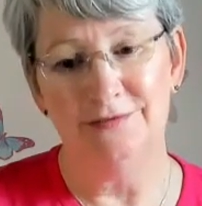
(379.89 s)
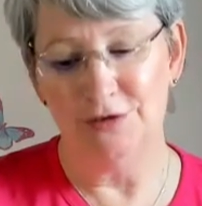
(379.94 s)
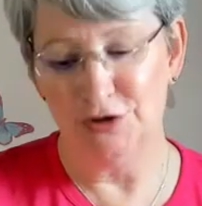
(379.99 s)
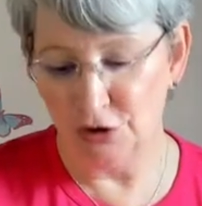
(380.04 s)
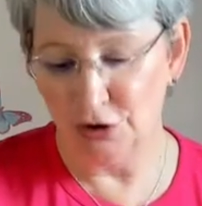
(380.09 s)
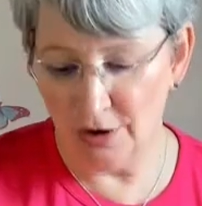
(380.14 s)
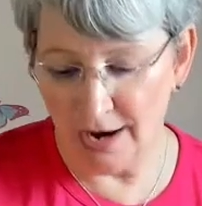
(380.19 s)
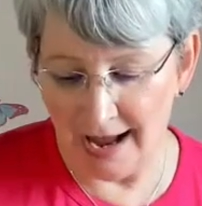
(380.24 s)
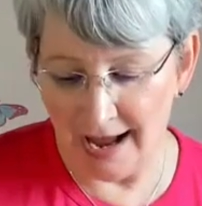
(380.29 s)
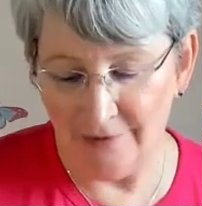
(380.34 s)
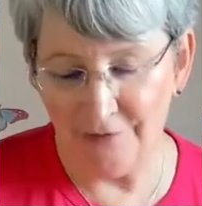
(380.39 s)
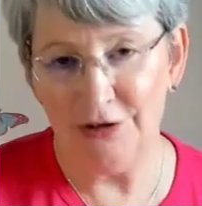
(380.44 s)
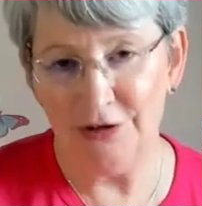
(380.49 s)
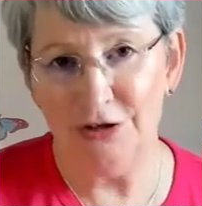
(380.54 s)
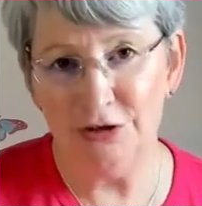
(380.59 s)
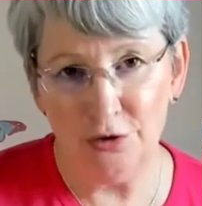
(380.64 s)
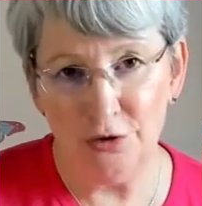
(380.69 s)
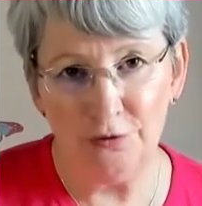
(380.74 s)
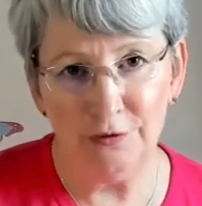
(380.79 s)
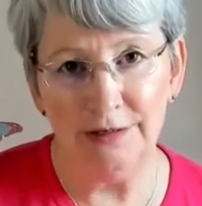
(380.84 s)
So have
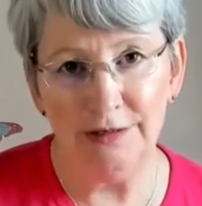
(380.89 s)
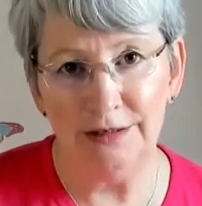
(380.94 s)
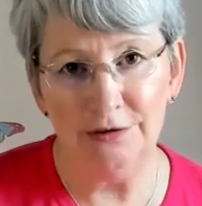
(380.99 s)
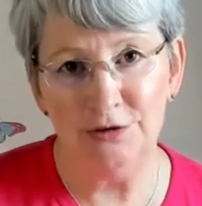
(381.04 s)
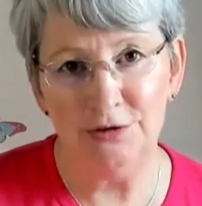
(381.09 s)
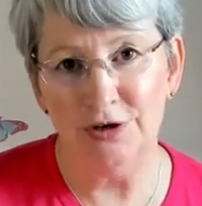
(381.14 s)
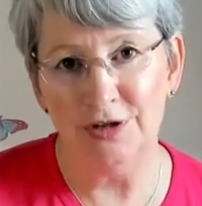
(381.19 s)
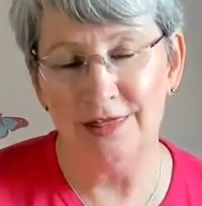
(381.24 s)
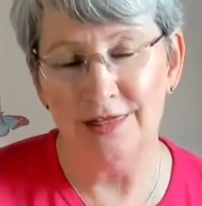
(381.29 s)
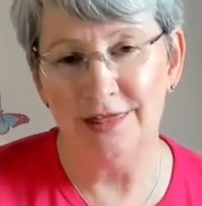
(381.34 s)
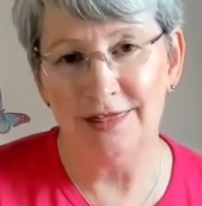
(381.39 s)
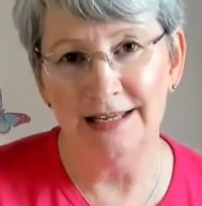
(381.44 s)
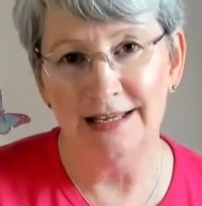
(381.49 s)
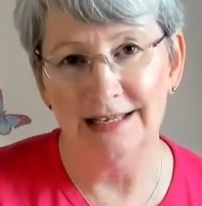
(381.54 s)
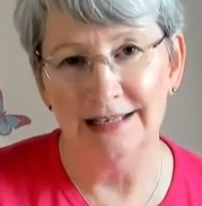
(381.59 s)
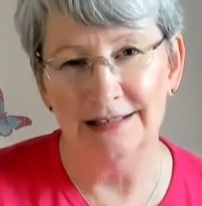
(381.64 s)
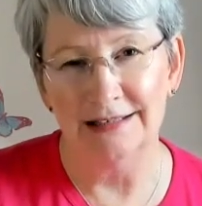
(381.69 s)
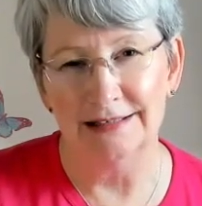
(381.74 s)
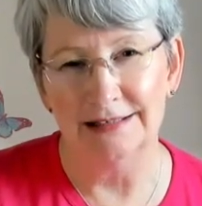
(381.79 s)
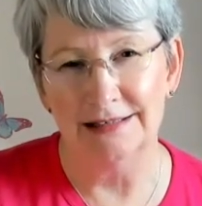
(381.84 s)
another look at
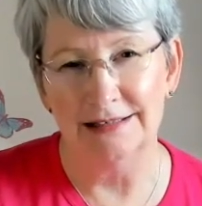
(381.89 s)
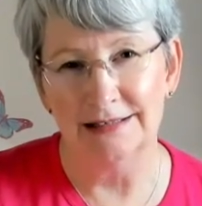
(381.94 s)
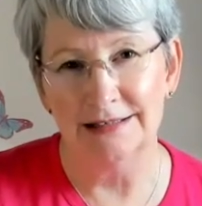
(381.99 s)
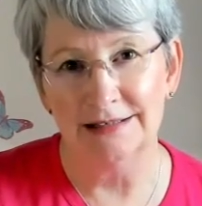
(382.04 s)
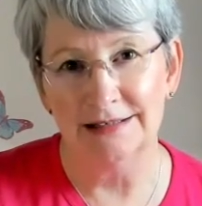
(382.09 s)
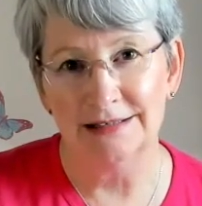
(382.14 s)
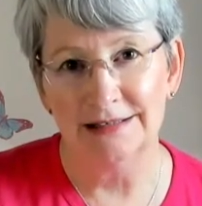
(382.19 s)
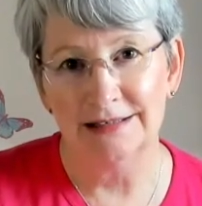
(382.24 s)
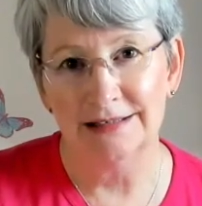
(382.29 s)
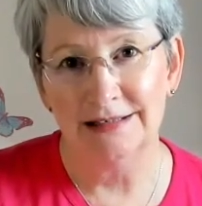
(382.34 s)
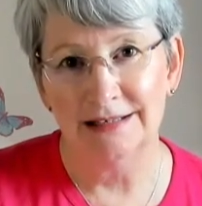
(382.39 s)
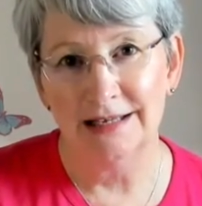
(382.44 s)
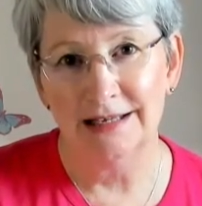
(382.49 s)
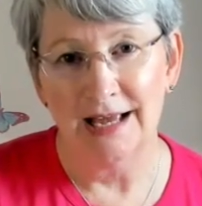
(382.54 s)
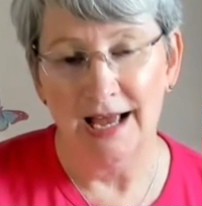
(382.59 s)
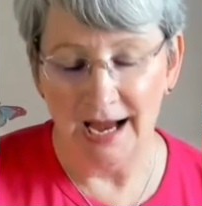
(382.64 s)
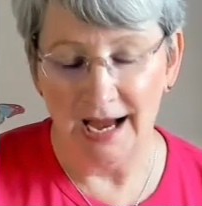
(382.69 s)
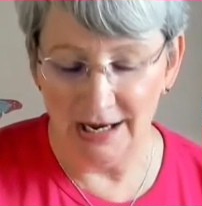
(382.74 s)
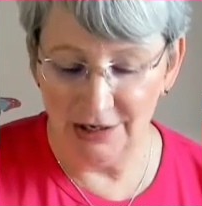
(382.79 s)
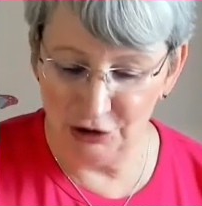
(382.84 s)
things
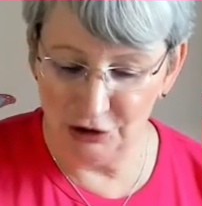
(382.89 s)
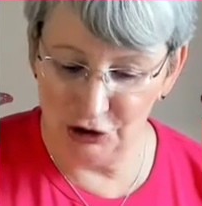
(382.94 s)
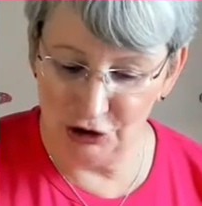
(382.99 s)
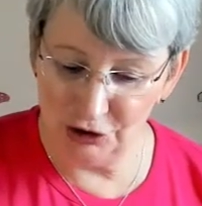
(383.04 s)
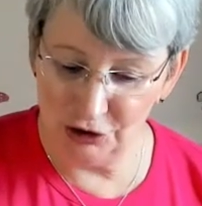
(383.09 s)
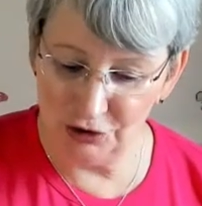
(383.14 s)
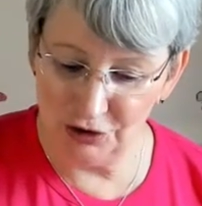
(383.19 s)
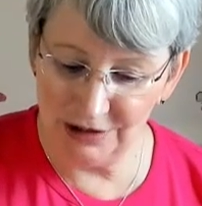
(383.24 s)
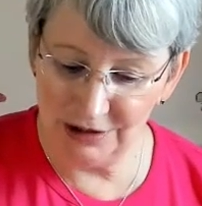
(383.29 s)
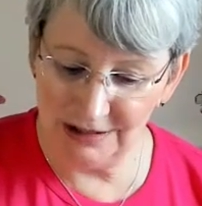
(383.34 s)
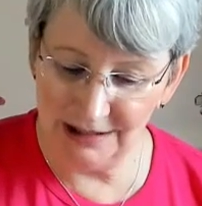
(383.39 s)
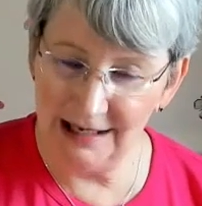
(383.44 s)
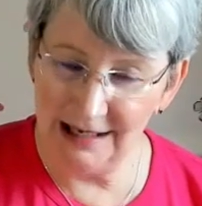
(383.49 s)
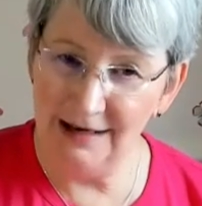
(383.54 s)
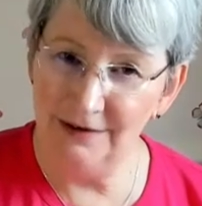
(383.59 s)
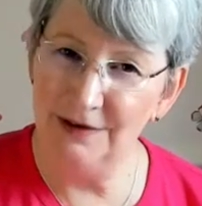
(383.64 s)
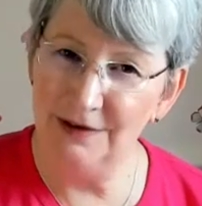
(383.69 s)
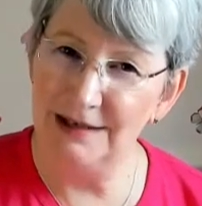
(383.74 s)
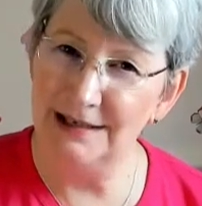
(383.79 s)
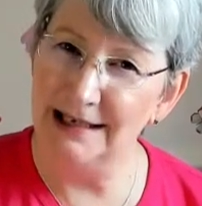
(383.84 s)
and just see
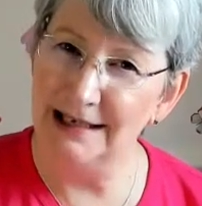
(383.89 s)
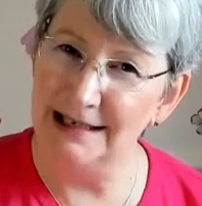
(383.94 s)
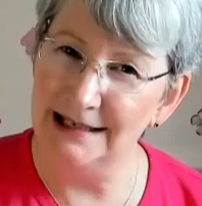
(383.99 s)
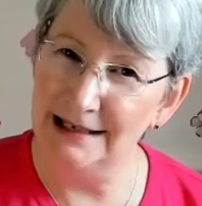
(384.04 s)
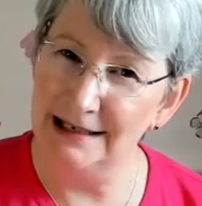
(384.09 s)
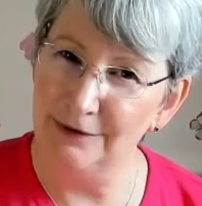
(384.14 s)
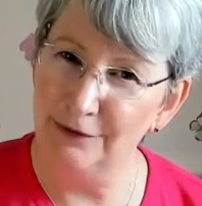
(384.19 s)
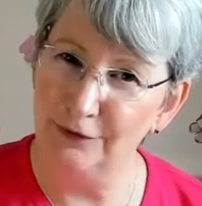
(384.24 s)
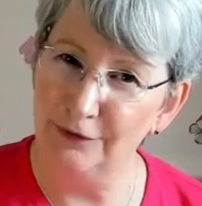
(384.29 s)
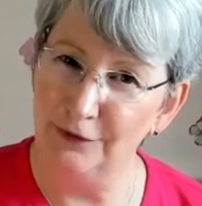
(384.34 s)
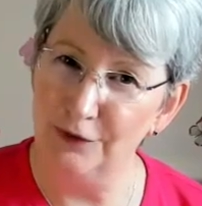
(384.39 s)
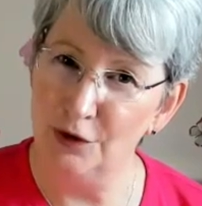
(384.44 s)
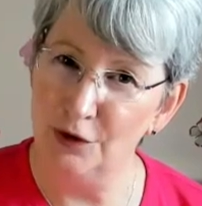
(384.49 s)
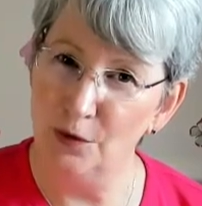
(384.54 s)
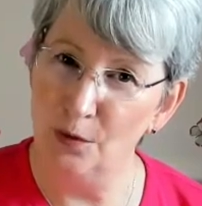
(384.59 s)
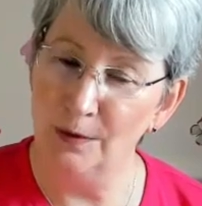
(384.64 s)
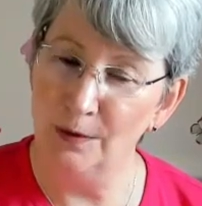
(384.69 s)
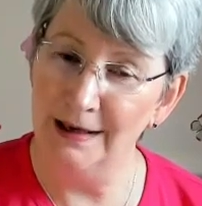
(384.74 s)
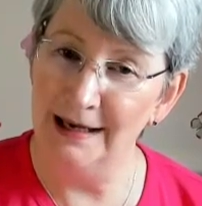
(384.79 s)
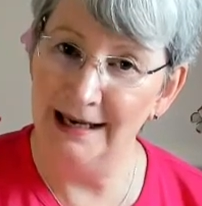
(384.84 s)
if there's a
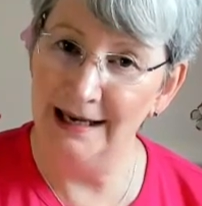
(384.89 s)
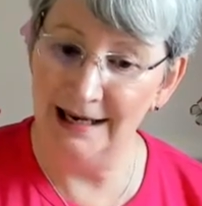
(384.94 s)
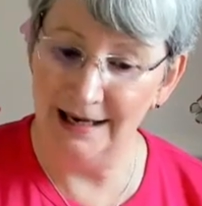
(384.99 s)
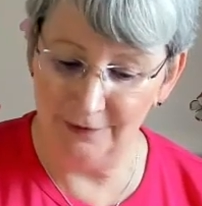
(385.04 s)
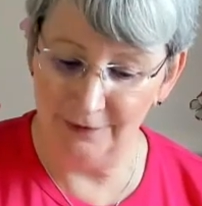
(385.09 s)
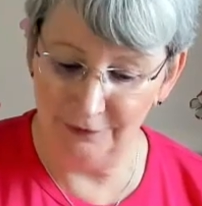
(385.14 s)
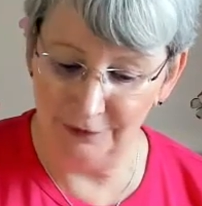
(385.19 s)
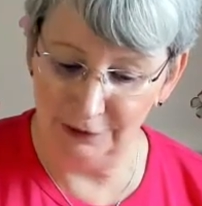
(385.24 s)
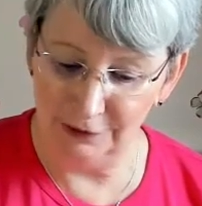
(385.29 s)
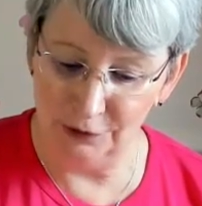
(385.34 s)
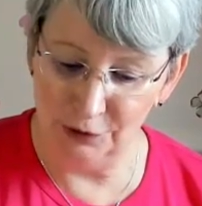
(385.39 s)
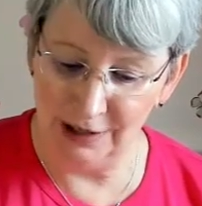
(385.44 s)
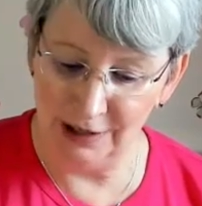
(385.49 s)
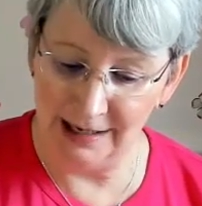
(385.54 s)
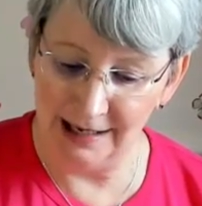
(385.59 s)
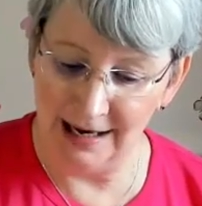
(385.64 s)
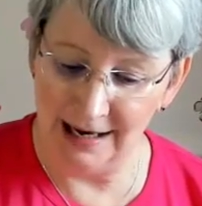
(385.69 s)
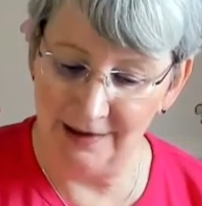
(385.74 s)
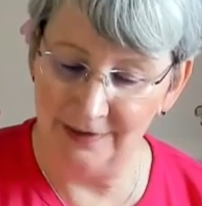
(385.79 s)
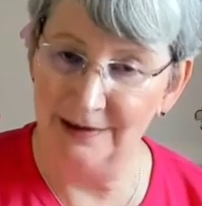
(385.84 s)
different way of
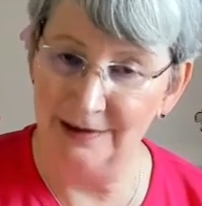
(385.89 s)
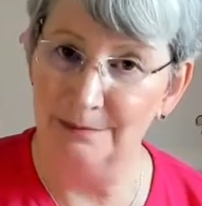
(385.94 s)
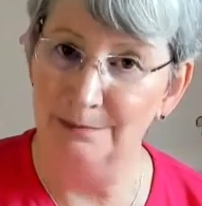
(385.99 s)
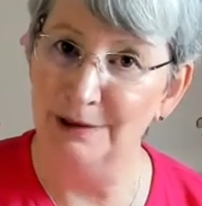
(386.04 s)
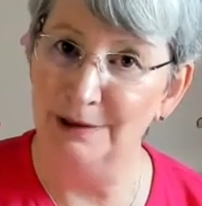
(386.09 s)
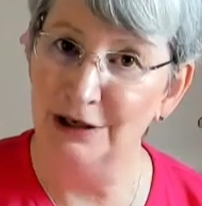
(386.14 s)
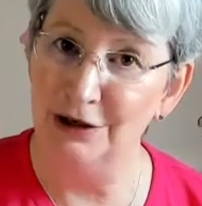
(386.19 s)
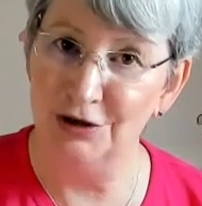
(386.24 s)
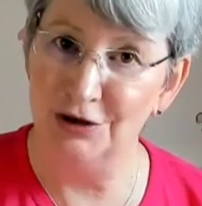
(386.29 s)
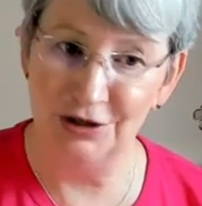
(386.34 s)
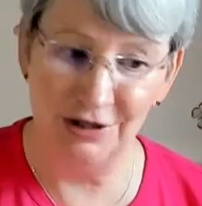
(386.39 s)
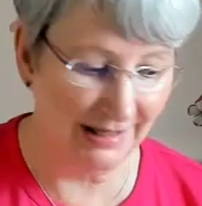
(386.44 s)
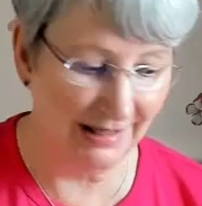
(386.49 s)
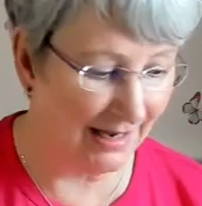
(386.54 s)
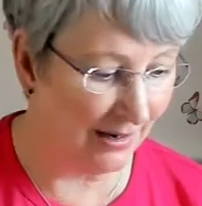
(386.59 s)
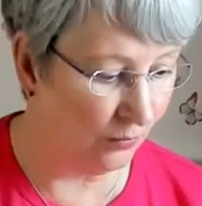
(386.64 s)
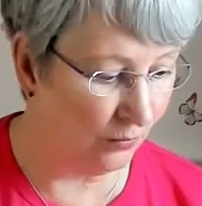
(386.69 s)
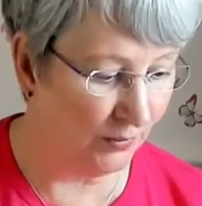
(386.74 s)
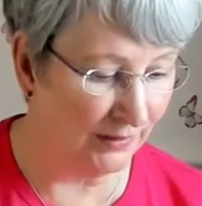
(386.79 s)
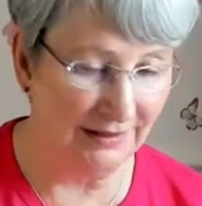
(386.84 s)
looking at them because
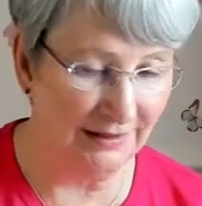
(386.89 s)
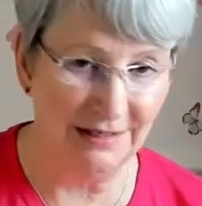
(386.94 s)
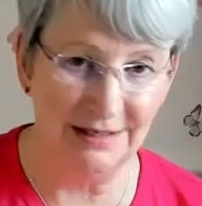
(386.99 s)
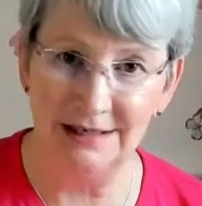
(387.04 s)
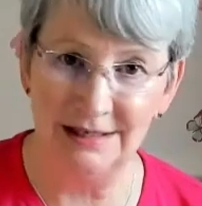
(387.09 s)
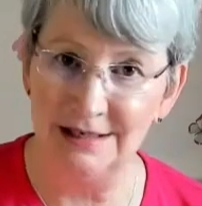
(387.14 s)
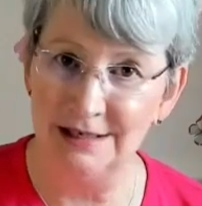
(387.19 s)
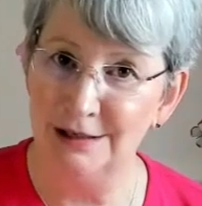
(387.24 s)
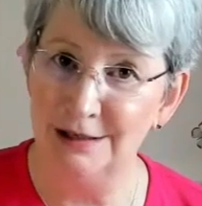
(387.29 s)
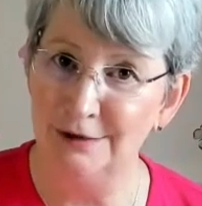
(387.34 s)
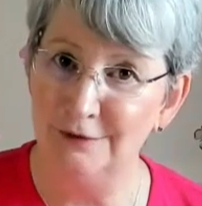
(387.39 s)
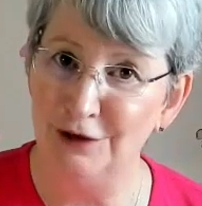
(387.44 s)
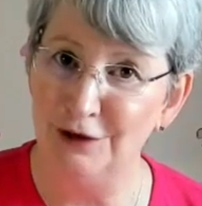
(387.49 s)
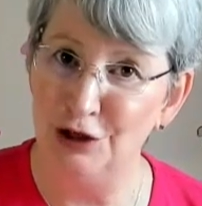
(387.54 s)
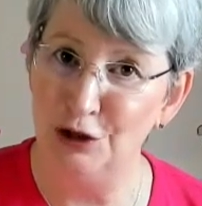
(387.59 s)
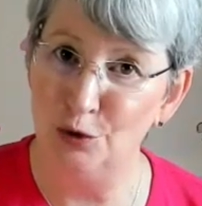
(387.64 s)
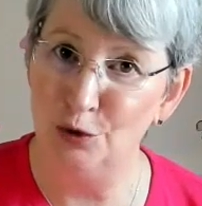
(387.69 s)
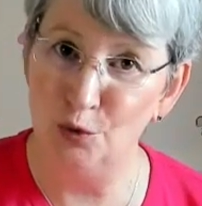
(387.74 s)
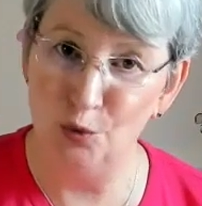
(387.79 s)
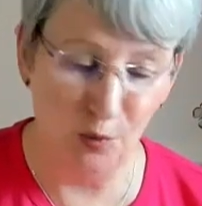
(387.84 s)
that will serve
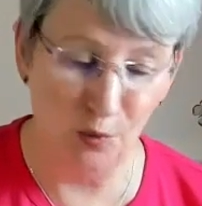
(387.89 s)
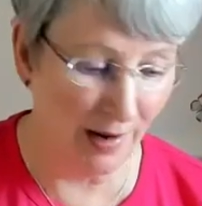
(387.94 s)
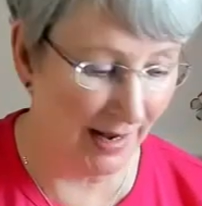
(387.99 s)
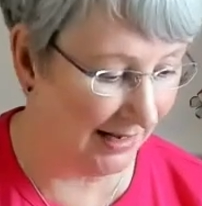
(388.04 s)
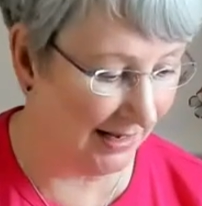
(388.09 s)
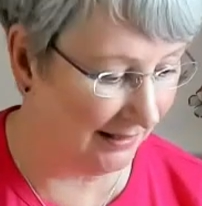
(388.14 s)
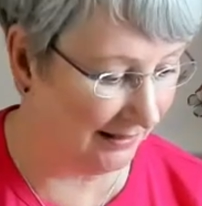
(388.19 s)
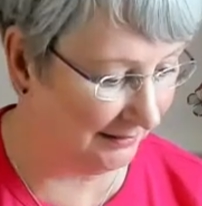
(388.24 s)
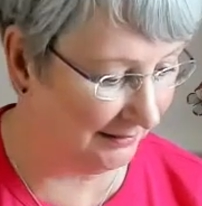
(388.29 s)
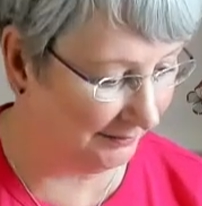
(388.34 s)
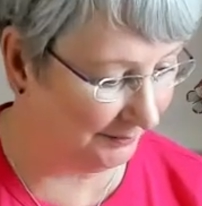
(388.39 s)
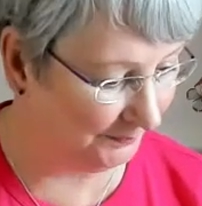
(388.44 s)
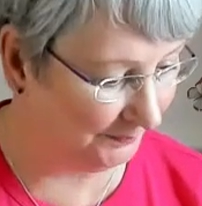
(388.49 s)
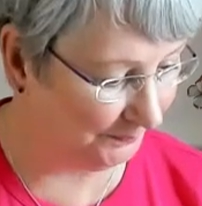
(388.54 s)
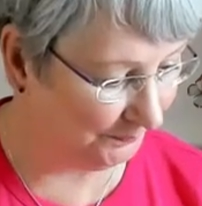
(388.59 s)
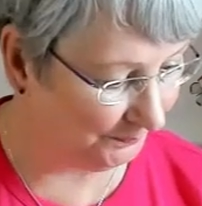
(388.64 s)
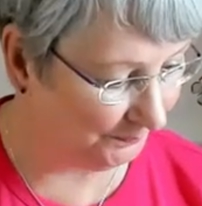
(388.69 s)
you well.